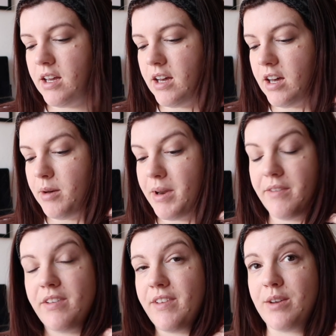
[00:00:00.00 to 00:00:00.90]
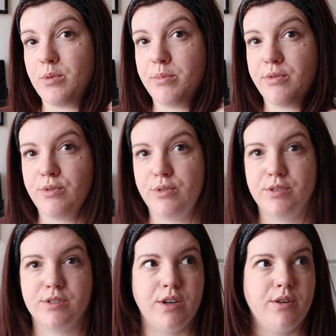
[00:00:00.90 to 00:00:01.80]
And I've never had one before,
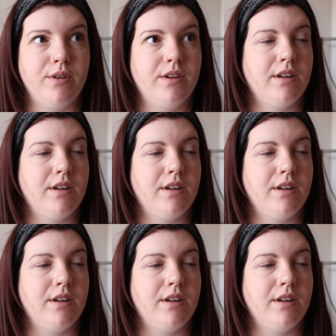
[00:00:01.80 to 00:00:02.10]
so